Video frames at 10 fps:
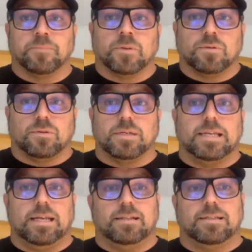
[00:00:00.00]
So
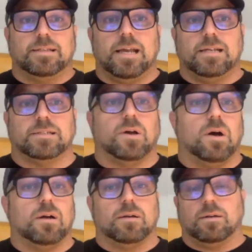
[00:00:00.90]
again, today's
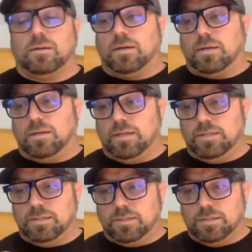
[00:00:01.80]
talk
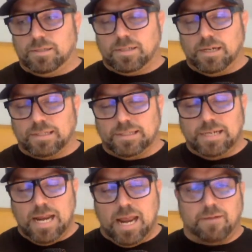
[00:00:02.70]
is
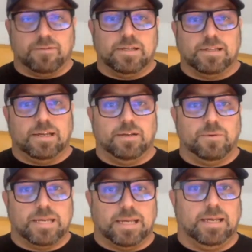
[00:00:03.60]
discussing everything
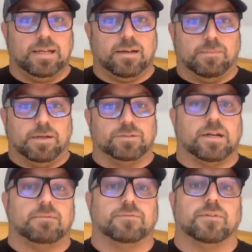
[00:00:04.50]
we can about
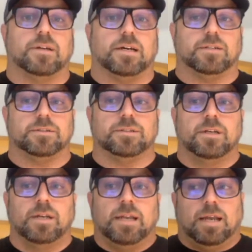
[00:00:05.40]
driving for dollars
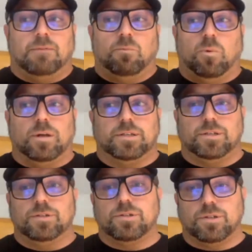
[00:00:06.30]
and what
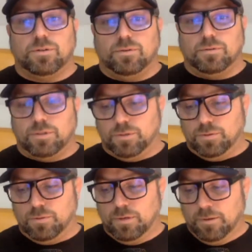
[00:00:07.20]
to do
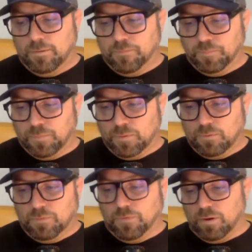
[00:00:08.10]
to
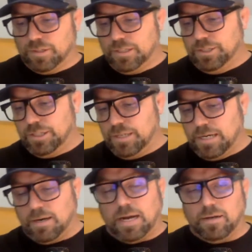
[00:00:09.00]
reverse
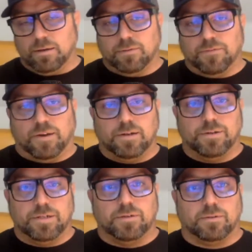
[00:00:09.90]
engineer how you're going to find
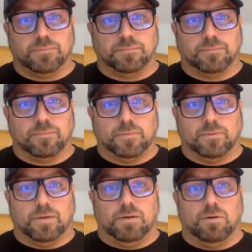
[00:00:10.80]
your deal,
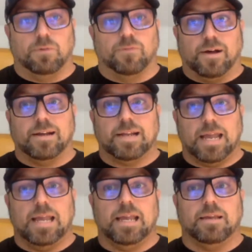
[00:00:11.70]
right? Or go find
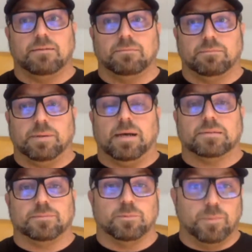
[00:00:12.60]
a
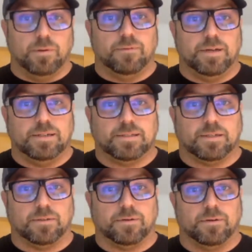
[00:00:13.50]
possible motivated
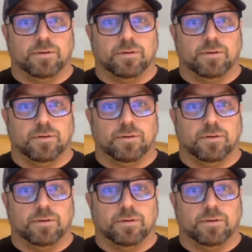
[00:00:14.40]
seller.